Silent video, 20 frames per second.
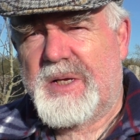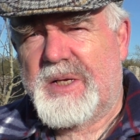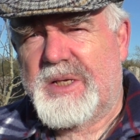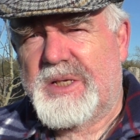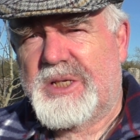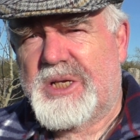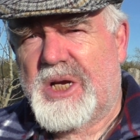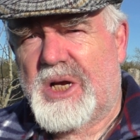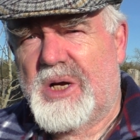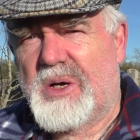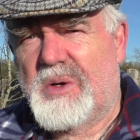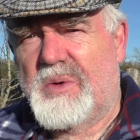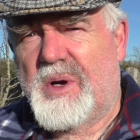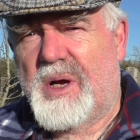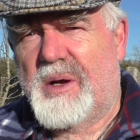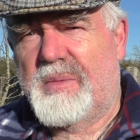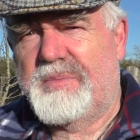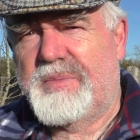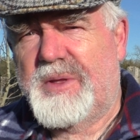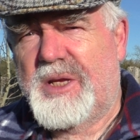
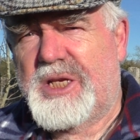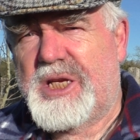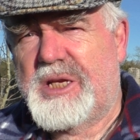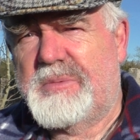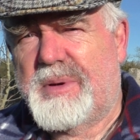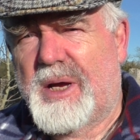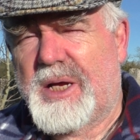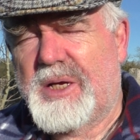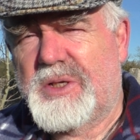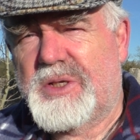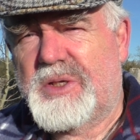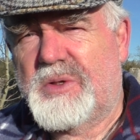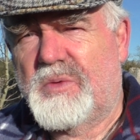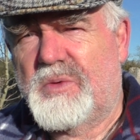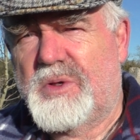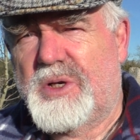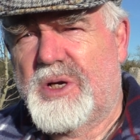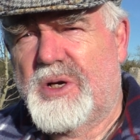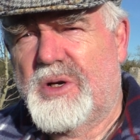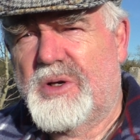So this is
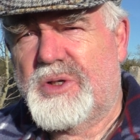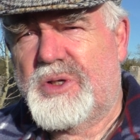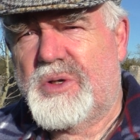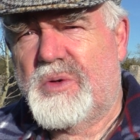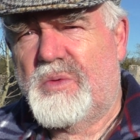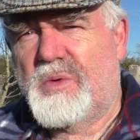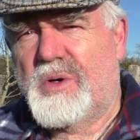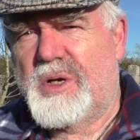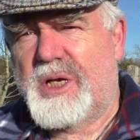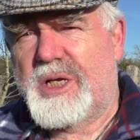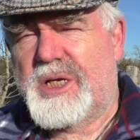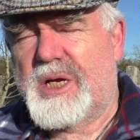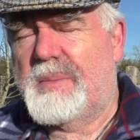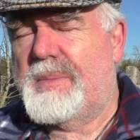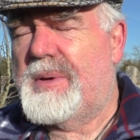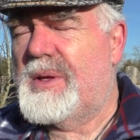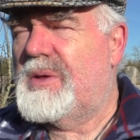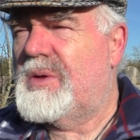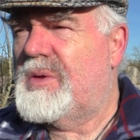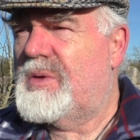Baconsthorpe Castle. It's
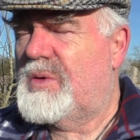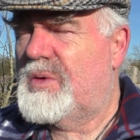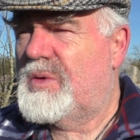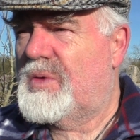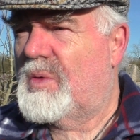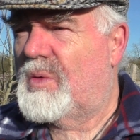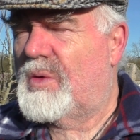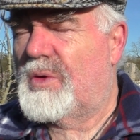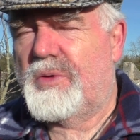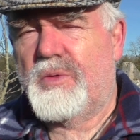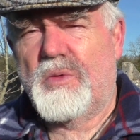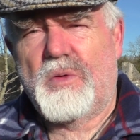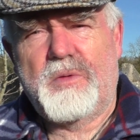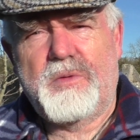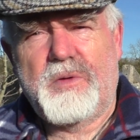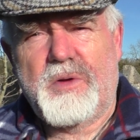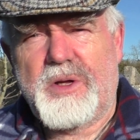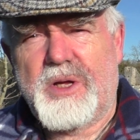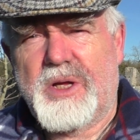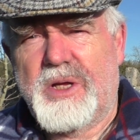up in North
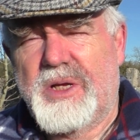Norfolk.